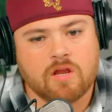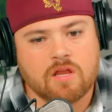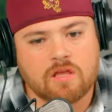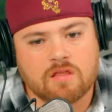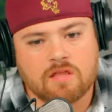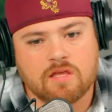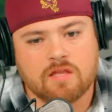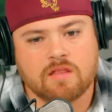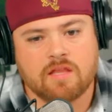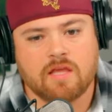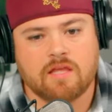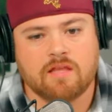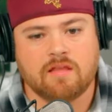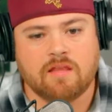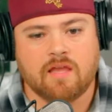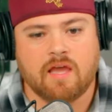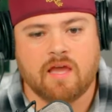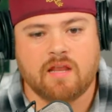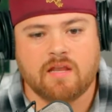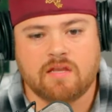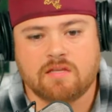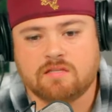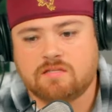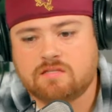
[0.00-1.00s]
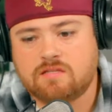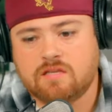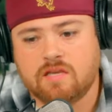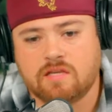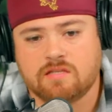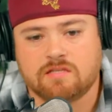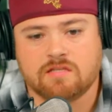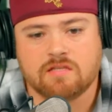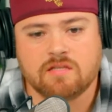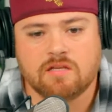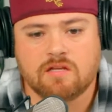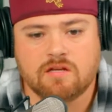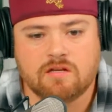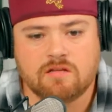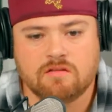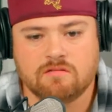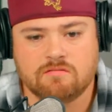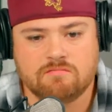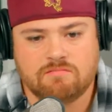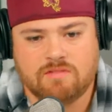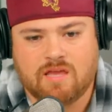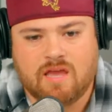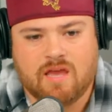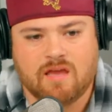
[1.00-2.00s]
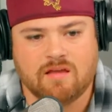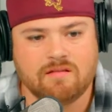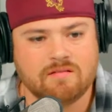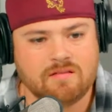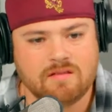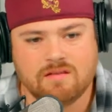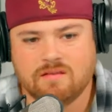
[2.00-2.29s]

anything like that. It's, yeah, like a blog post. Yeah.